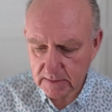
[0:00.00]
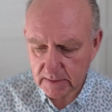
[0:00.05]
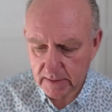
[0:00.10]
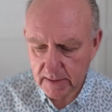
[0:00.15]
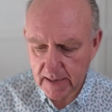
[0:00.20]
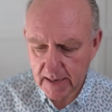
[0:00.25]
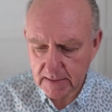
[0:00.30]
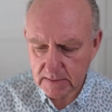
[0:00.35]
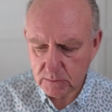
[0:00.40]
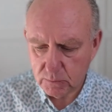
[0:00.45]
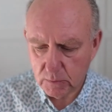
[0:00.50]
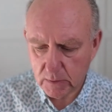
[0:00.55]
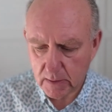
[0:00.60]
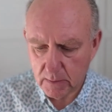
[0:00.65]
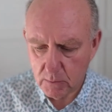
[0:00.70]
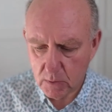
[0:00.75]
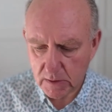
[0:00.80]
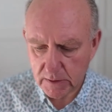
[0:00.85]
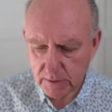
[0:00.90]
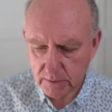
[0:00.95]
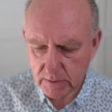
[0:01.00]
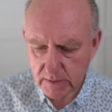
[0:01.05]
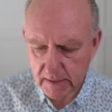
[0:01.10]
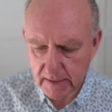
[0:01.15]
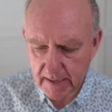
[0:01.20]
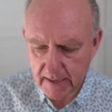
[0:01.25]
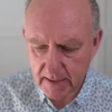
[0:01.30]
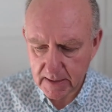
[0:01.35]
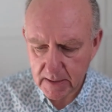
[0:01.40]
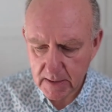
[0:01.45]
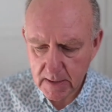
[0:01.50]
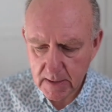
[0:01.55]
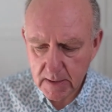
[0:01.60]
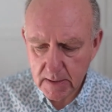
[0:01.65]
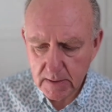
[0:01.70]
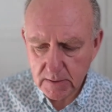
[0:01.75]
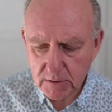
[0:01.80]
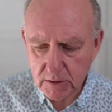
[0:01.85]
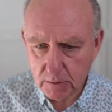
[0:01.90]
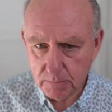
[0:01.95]
And that's what I want to do today.
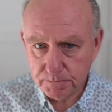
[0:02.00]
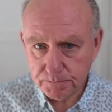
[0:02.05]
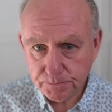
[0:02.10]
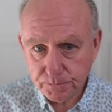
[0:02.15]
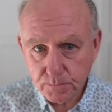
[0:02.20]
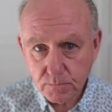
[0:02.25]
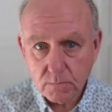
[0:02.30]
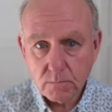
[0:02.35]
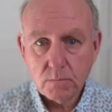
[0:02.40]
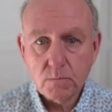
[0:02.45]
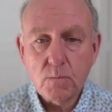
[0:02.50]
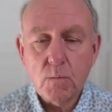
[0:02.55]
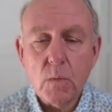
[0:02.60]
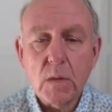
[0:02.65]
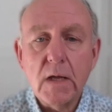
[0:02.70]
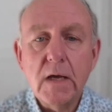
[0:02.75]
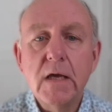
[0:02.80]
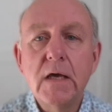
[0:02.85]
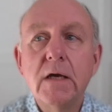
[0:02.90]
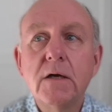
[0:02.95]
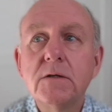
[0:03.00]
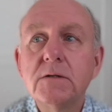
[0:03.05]
So here's